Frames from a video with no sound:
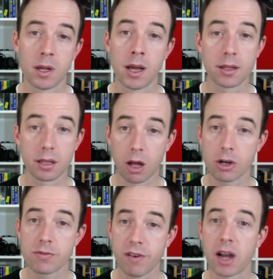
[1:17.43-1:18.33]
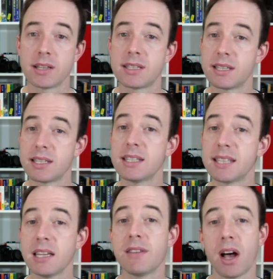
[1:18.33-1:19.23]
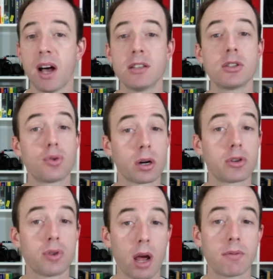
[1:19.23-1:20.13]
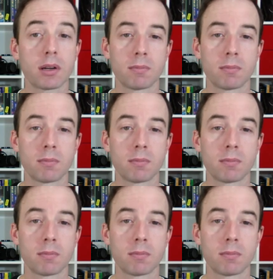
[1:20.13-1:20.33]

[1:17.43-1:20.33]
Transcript: The large fines disincentivize drunk driving.